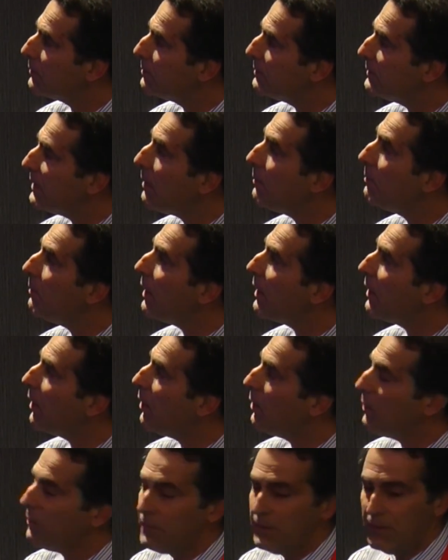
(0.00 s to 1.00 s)
number
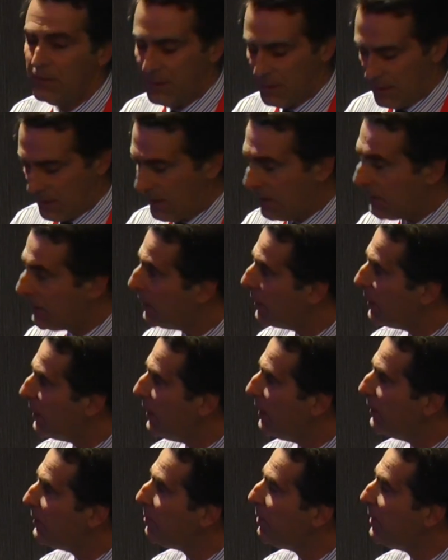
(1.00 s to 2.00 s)
of the
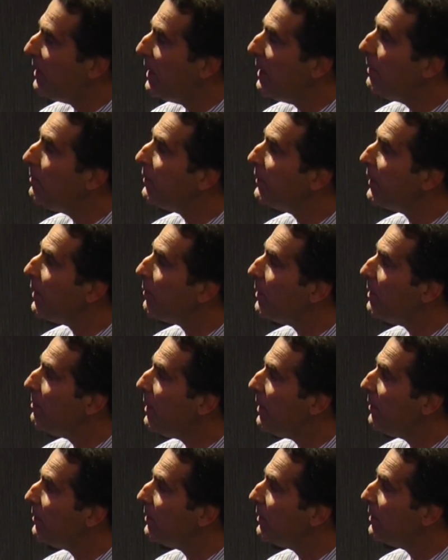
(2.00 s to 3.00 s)
SPMs that we
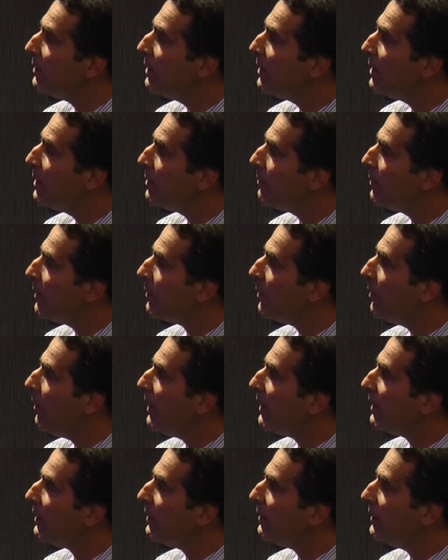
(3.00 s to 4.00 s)
measured, but
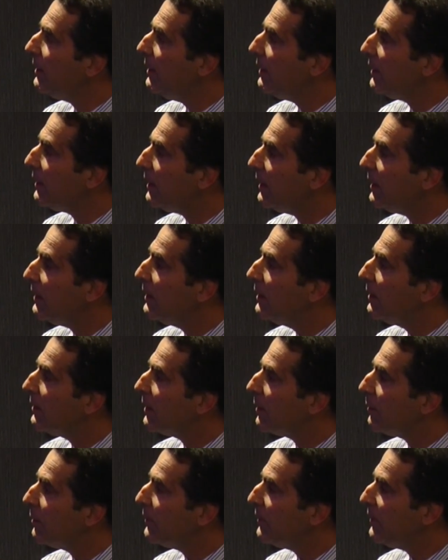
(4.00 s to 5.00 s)
quite clearly
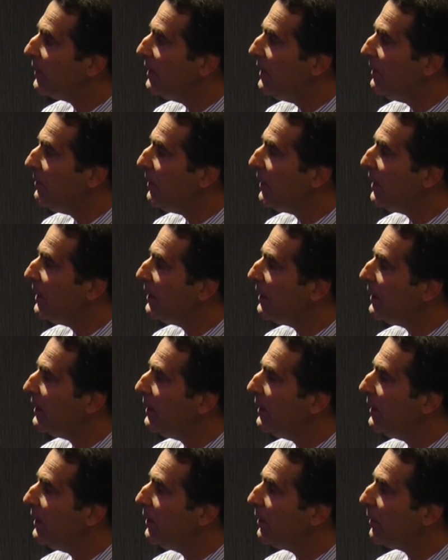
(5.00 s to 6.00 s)
they were
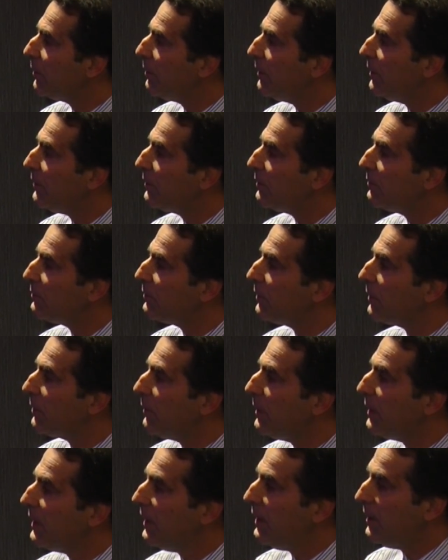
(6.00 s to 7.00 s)
significantly increased
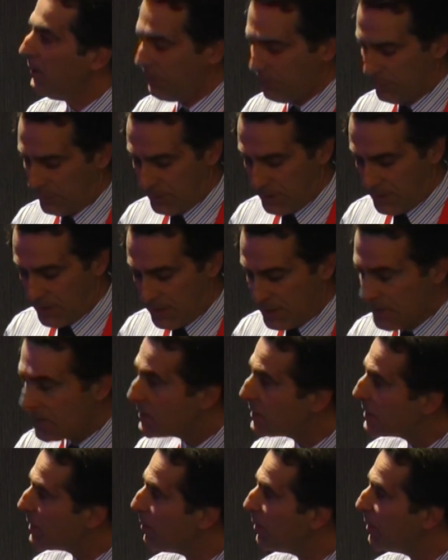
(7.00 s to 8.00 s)
following N3
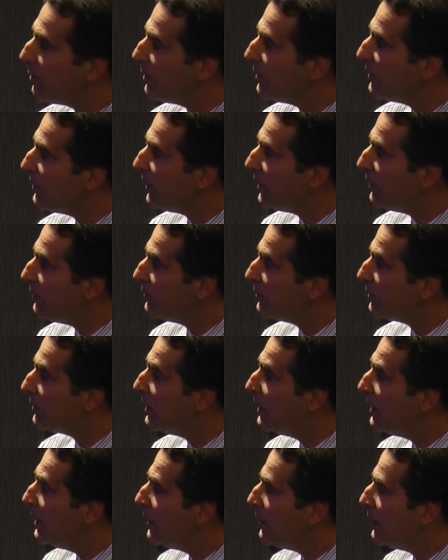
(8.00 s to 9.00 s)
supplementation.
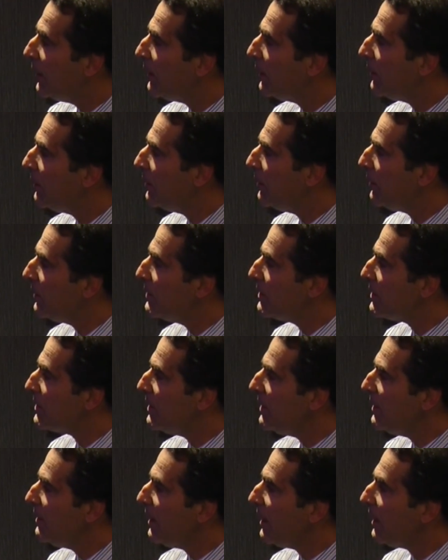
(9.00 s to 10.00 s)
Now, you can
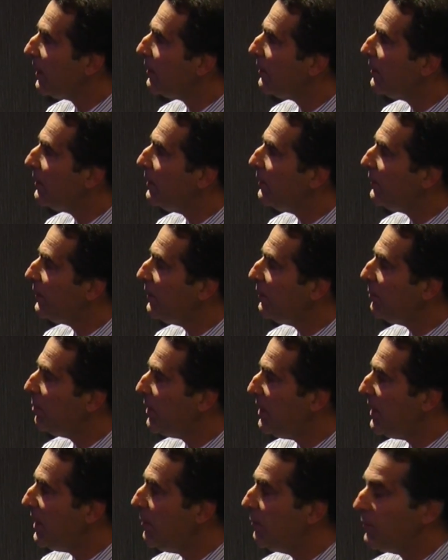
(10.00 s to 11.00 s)
see that these
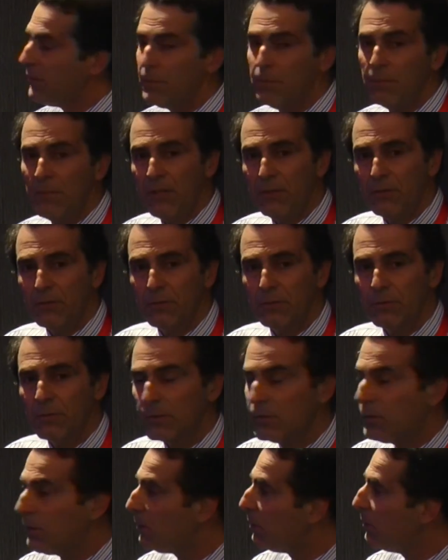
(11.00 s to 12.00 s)
SPMs are
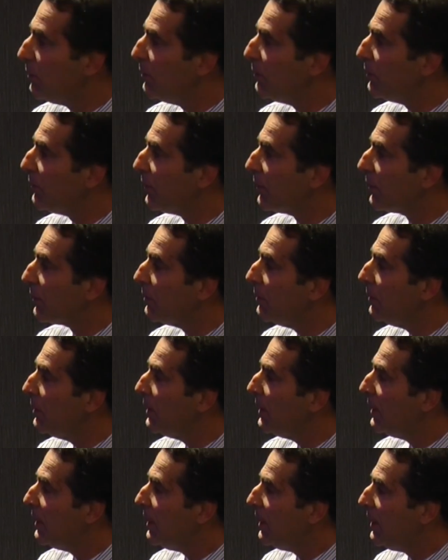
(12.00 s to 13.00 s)
measurable also
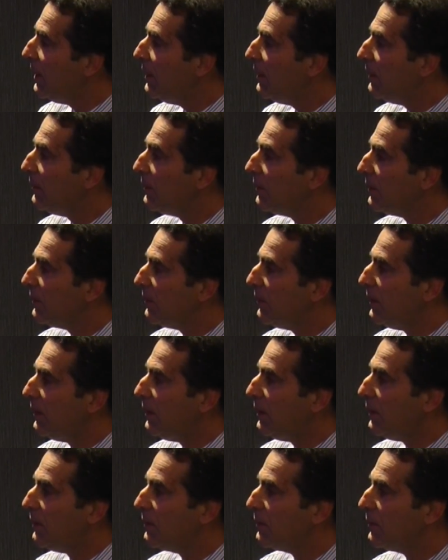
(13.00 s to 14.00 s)
in
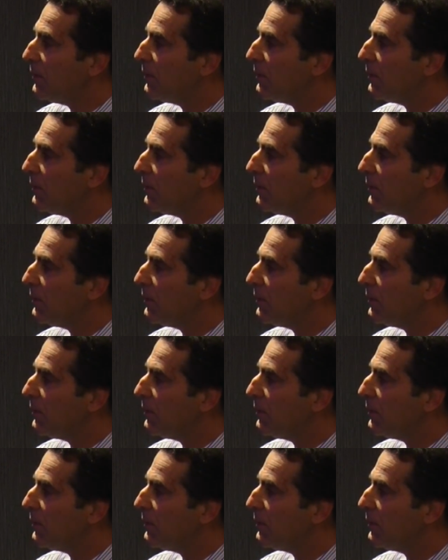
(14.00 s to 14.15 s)
the